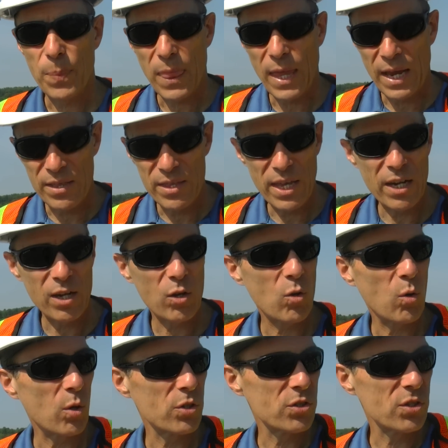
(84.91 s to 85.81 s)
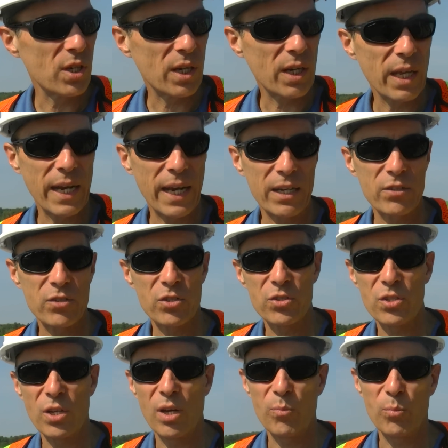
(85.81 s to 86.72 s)
And then, of course, the
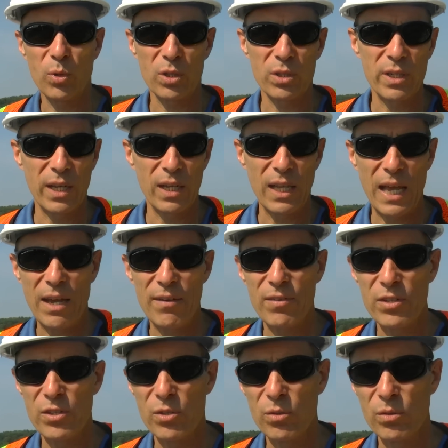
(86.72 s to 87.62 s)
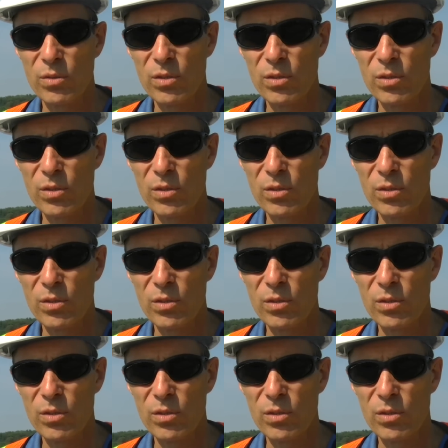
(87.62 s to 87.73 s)
connectors on Brookdale Avenue.